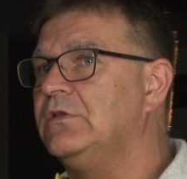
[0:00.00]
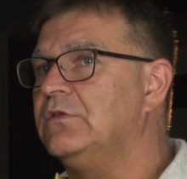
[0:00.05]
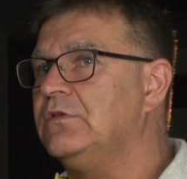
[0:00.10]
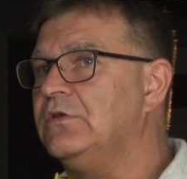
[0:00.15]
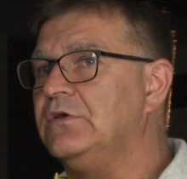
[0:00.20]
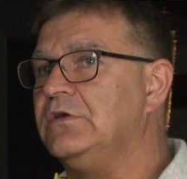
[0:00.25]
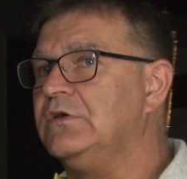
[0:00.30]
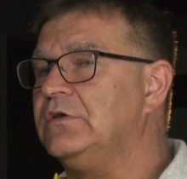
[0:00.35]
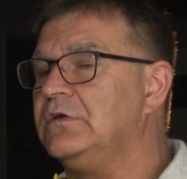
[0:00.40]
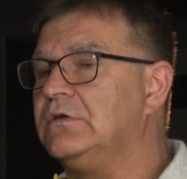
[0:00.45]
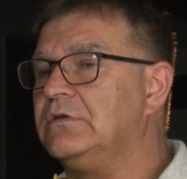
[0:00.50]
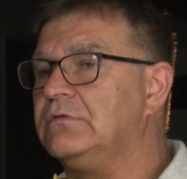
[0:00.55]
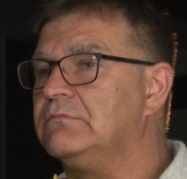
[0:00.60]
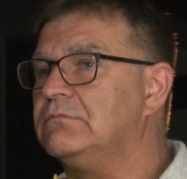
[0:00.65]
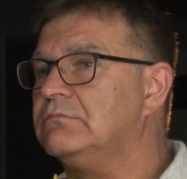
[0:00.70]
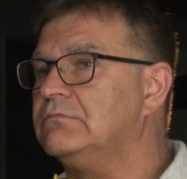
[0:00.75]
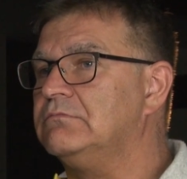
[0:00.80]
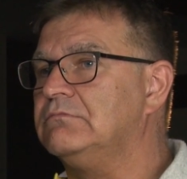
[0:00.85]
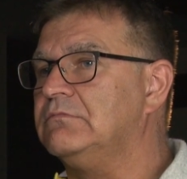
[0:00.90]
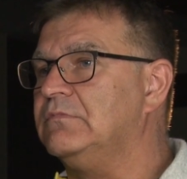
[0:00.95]
the
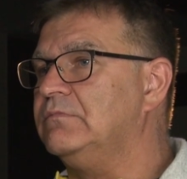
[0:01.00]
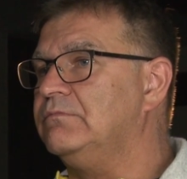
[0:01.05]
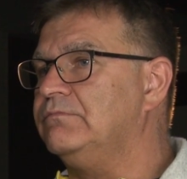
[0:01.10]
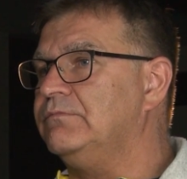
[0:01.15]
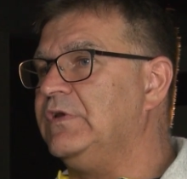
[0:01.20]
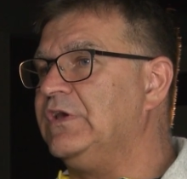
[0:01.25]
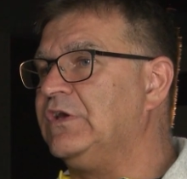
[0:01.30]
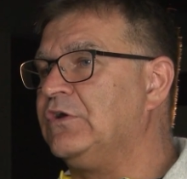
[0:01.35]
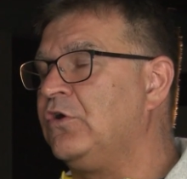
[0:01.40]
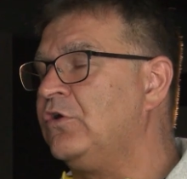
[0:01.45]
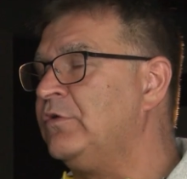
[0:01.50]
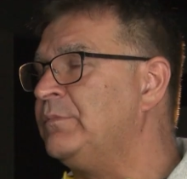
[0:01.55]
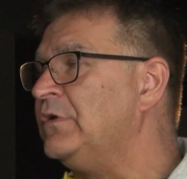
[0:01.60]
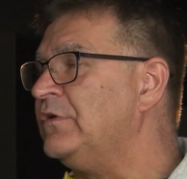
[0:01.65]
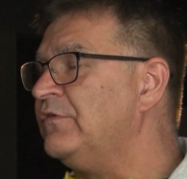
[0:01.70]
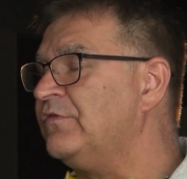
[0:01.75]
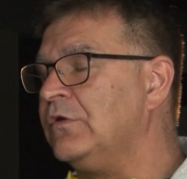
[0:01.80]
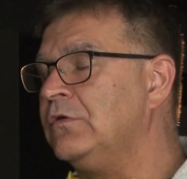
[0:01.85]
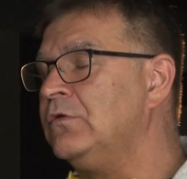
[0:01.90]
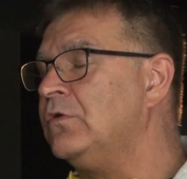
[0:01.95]
economy
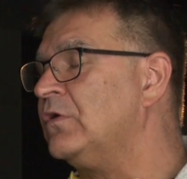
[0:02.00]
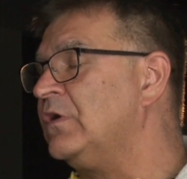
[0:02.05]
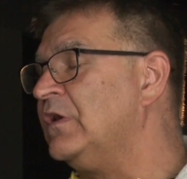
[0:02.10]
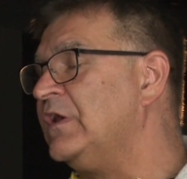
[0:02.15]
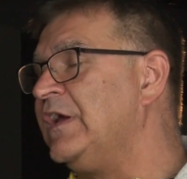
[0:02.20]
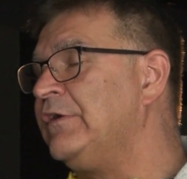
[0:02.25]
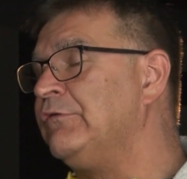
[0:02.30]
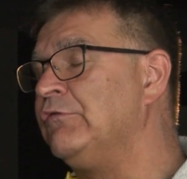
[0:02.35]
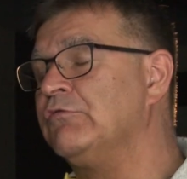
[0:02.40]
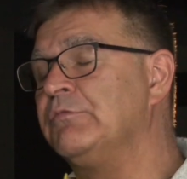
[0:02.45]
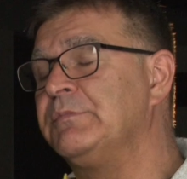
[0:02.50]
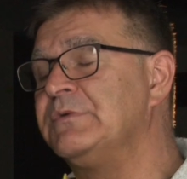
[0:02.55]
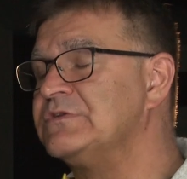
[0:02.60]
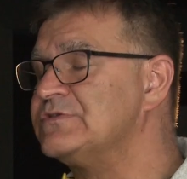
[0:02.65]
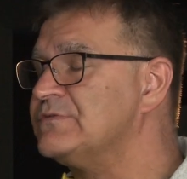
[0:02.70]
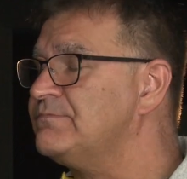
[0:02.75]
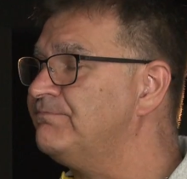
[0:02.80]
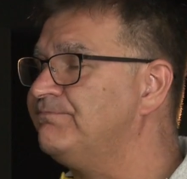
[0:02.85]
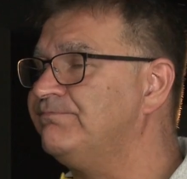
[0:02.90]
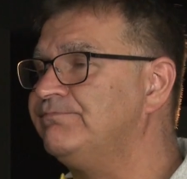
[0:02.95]
of the local area would be
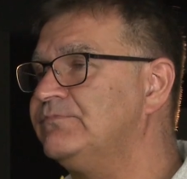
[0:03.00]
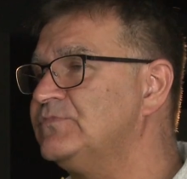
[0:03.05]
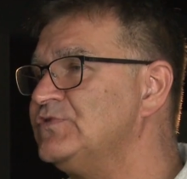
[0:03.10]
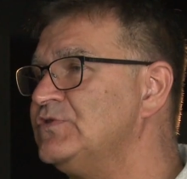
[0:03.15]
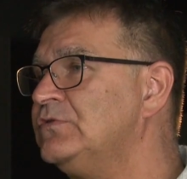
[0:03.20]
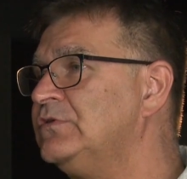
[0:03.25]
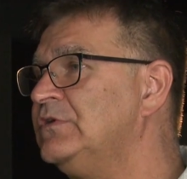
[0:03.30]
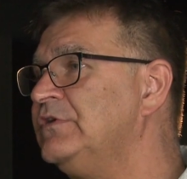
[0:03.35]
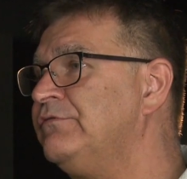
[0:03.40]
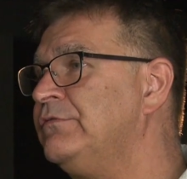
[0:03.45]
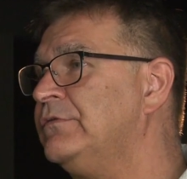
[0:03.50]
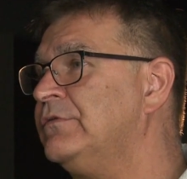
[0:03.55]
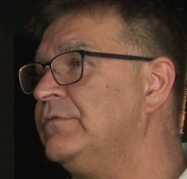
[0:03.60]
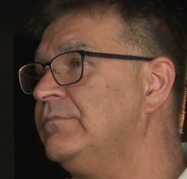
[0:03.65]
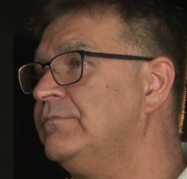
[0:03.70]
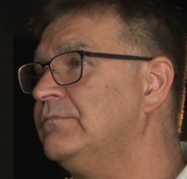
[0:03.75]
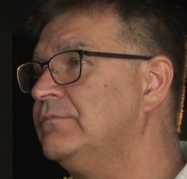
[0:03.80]
so different.